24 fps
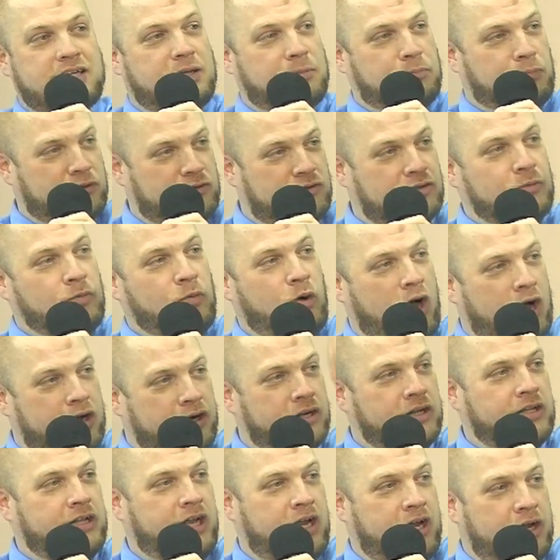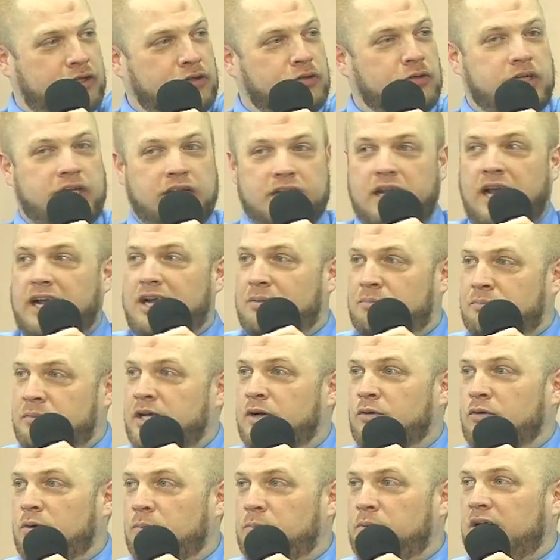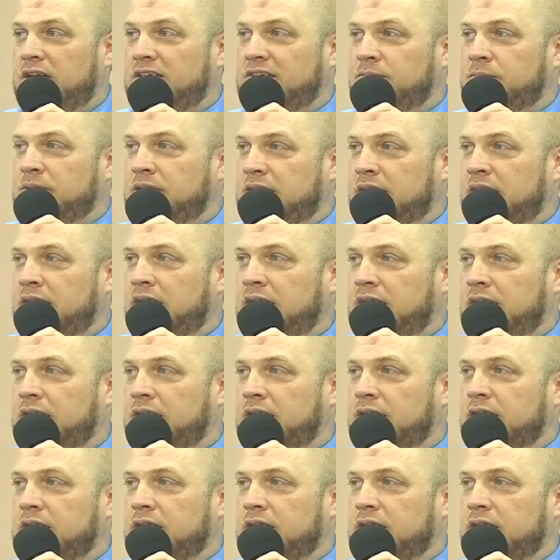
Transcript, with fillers: and put some water in there and you get like a meal replacement thing.